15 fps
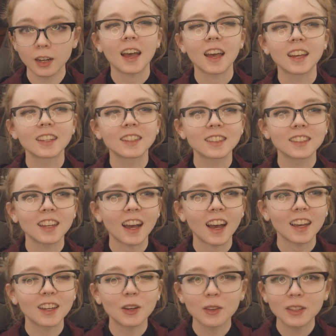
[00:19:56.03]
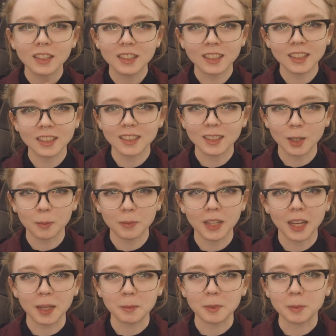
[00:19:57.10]
And I know this can
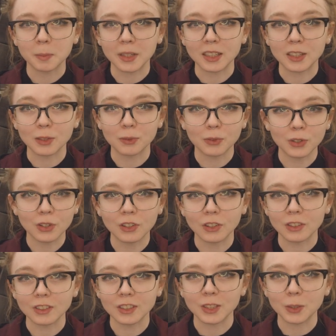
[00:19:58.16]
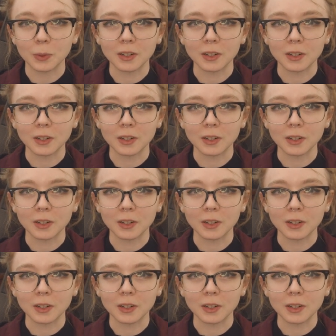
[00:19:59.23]
sometimes be difficult to